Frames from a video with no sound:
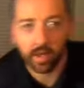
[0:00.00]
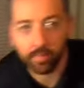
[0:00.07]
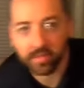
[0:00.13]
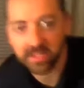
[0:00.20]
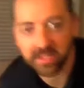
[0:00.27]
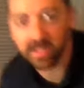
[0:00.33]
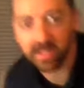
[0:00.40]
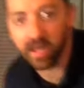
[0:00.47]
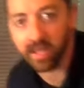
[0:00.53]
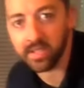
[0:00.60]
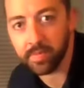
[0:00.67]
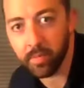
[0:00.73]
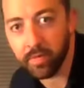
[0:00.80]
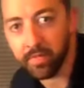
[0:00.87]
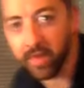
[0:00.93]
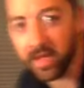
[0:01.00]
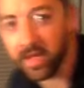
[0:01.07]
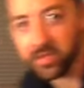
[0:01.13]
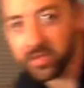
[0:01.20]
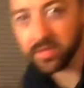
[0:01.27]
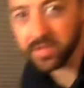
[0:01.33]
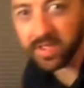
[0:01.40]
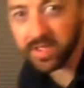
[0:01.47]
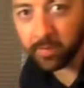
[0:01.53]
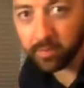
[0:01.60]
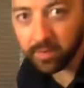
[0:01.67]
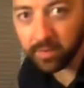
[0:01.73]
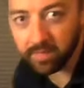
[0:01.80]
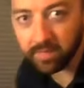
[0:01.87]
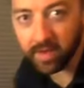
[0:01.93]
It's not as professional as I would
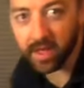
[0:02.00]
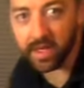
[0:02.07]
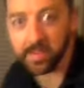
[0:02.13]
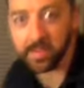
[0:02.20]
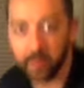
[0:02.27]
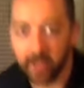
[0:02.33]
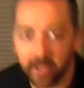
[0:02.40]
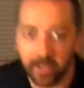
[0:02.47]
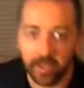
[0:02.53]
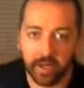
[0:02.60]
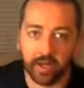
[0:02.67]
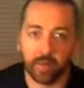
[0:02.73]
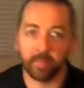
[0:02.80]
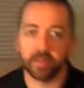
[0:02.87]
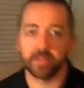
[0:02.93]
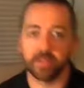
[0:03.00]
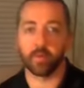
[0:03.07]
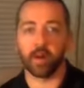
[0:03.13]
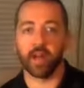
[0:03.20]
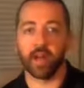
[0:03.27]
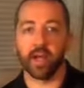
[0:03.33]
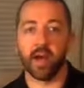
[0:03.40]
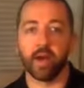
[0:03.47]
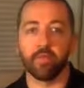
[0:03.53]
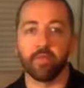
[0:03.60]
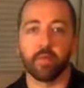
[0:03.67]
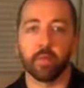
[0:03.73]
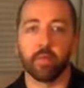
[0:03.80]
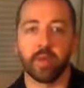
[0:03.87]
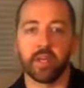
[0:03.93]
have liked, but it's what I got
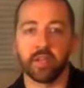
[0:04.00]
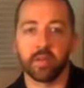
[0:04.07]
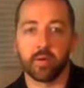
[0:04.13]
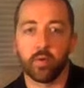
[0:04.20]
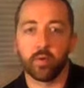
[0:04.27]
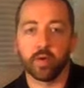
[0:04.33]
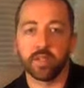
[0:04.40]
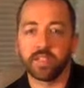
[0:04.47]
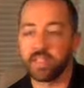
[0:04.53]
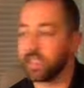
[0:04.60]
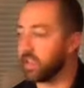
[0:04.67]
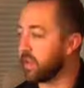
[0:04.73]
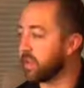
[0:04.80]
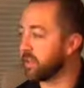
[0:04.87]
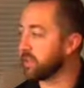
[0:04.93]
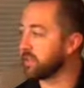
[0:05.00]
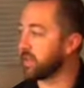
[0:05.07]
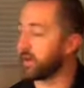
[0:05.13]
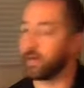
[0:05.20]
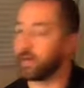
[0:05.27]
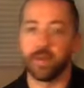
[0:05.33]
for being in quarantine here. So